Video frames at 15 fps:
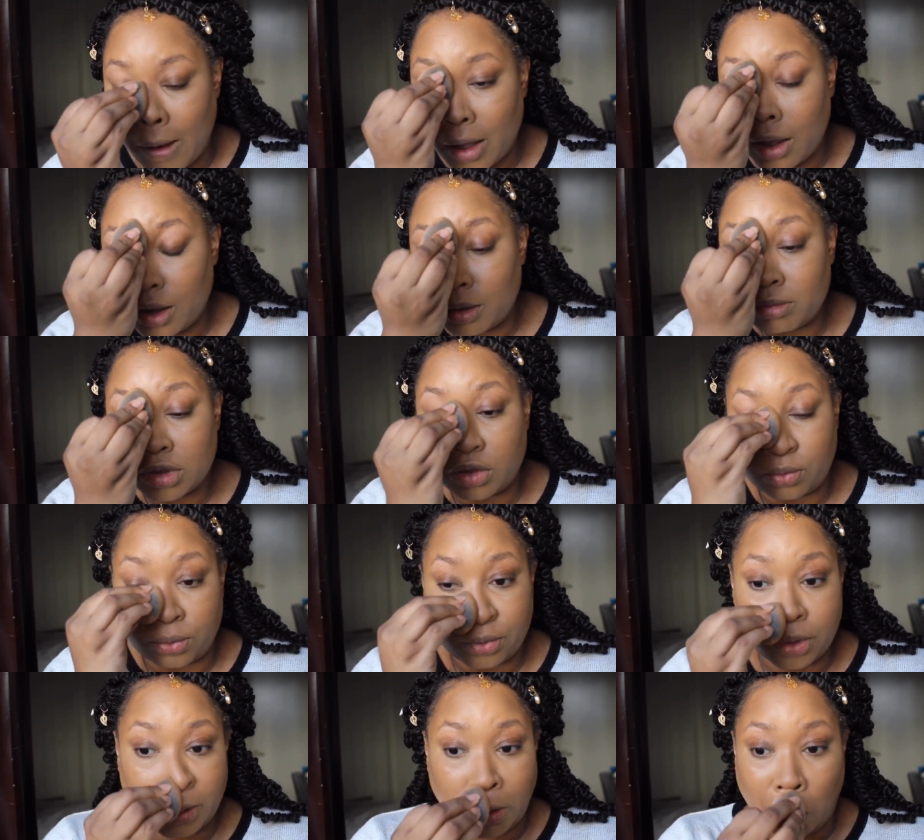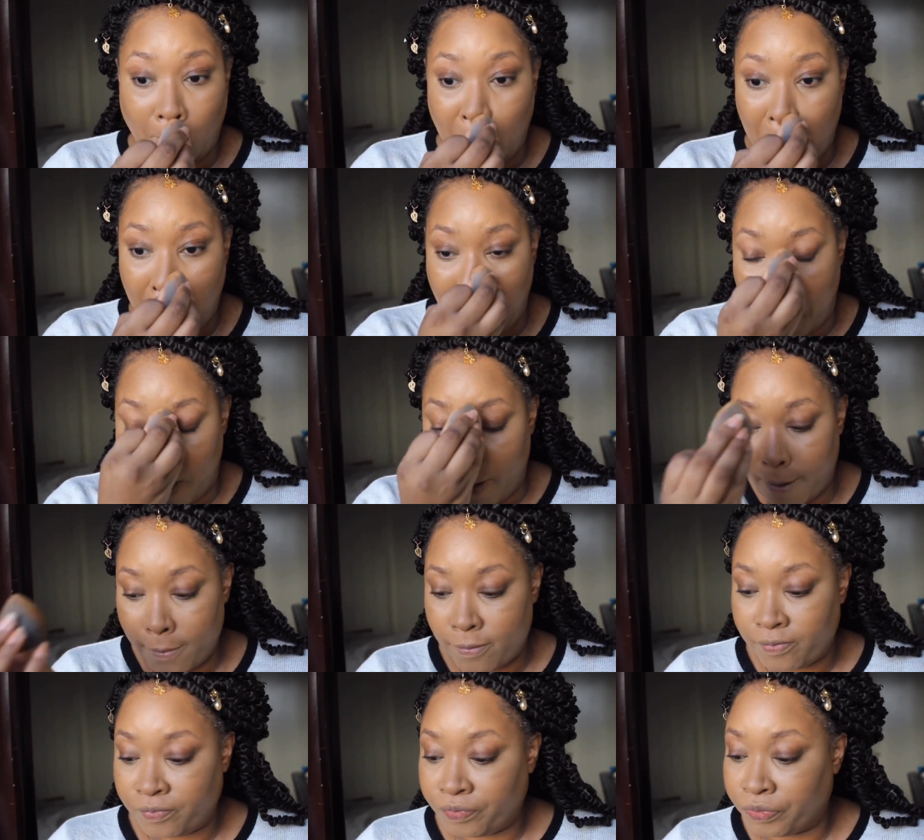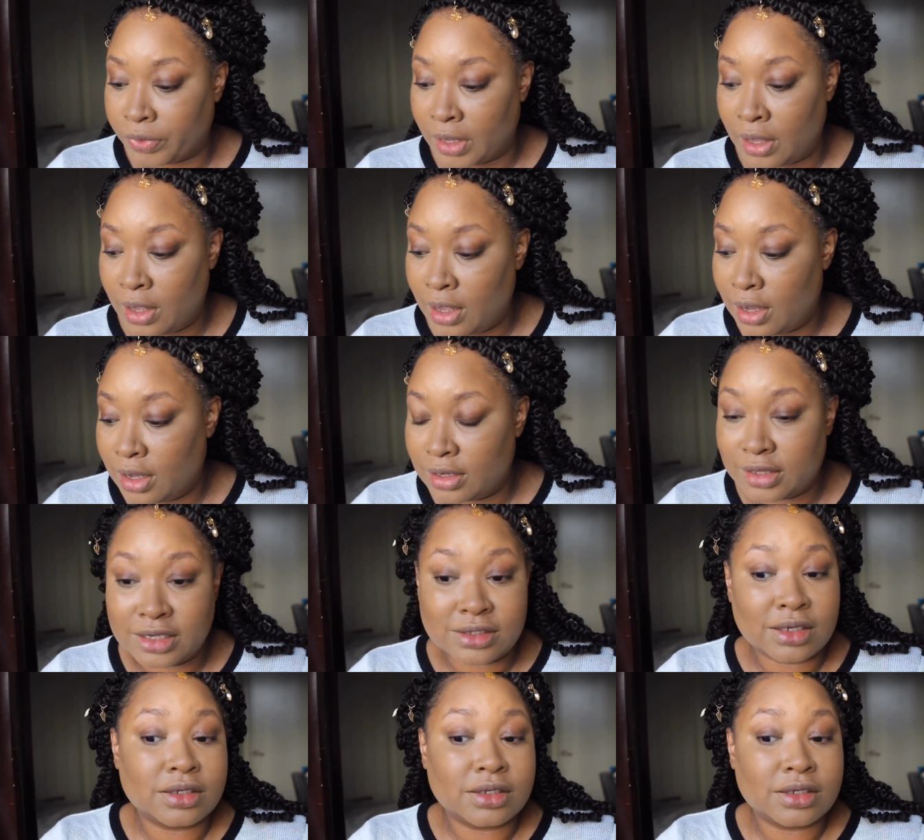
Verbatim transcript: Come through. This